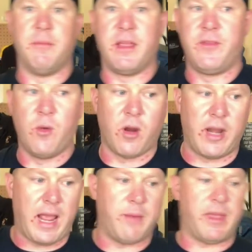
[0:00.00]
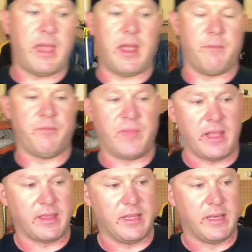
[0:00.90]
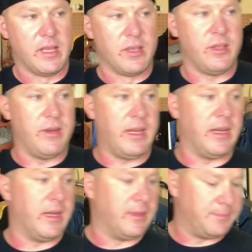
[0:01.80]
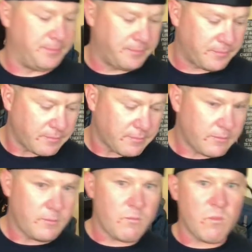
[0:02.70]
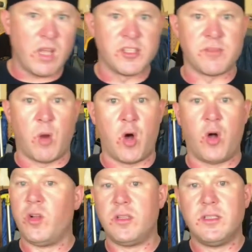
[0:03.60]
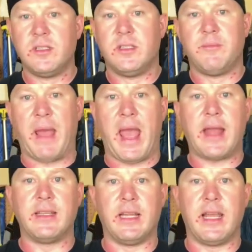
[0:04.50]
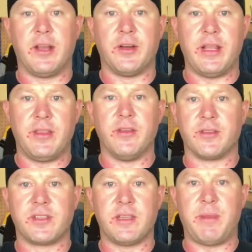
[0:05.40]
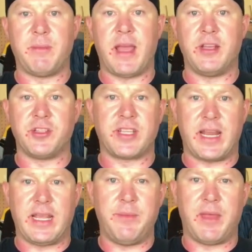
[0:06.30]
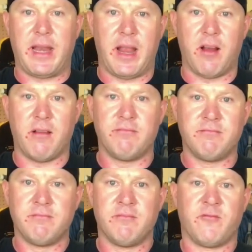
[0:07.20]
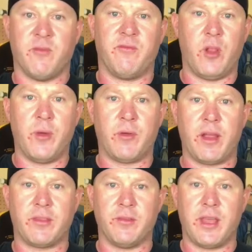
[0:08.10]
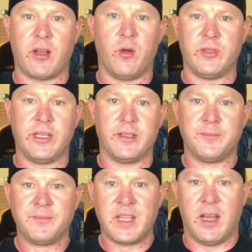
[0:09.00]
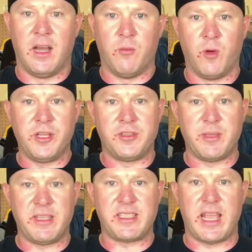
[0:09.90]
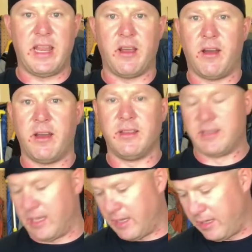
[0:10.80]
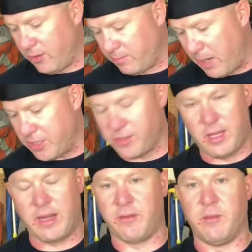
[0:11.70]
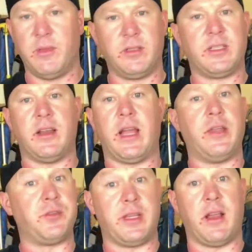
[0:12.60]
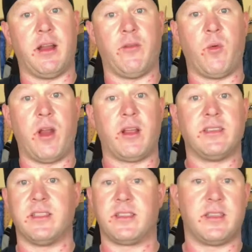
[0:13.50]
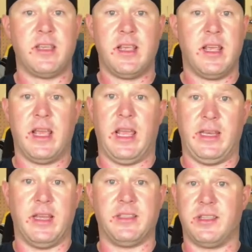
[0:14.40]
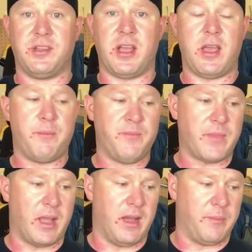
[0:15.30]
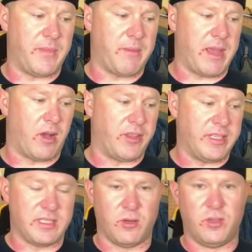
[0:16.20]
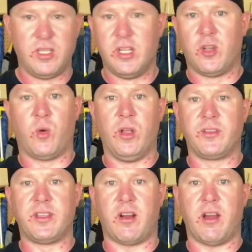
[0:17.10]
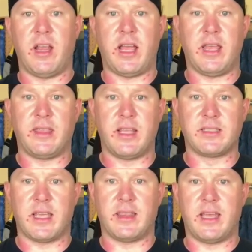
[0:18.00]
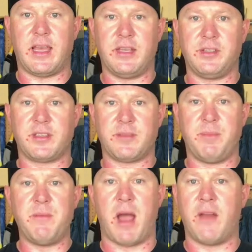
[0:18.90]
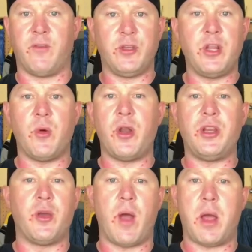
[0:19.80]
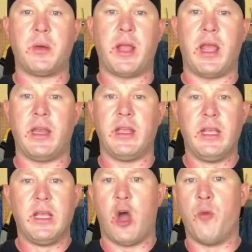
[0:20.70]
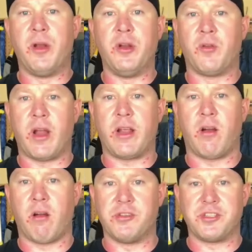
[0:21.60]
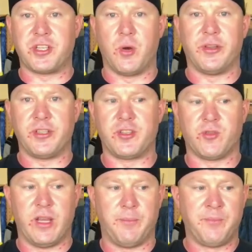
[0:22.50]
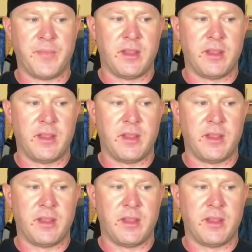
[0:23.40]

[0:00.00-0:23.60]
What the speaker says: If you are going to hammock camp, think that you need a small pad to lay underneath your sleeping mat, just to kind of keep that air from flowing right through, that cold air. What you see me standing on is the old poncho liner from the military. I usually carry it everywhere because it does the job. They make all these little quilts at REI, things like that. Just be mindful. You don't need to go out and open a new credit card just to go on this trip.